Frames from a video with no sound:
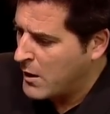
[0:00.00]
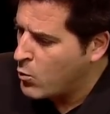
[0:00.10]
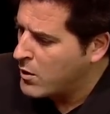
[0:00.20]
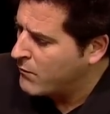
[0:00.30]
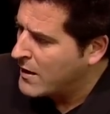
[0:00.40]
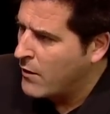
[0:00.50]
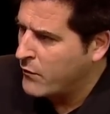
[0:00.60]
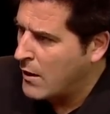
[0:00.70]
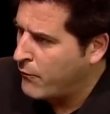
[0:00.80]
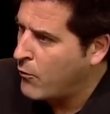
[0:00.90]
they wouldn't have gone
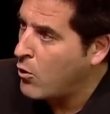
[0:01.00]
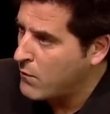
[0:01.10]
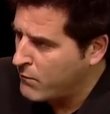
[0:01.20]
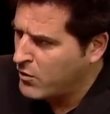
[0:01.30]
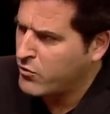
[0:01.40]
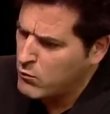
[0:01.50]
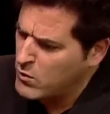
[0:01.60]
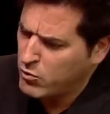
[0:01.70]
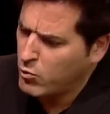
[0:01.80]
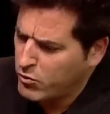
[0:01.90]
that far in investing
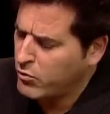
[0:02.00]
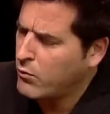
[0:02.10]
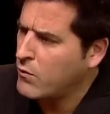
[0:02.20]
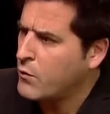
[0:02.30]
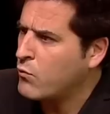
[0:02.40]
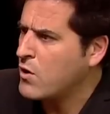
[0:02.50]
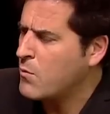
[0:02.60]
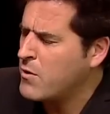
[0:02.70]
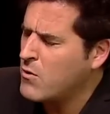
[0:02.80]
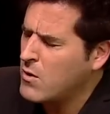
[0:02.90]
resources over a 3-year period.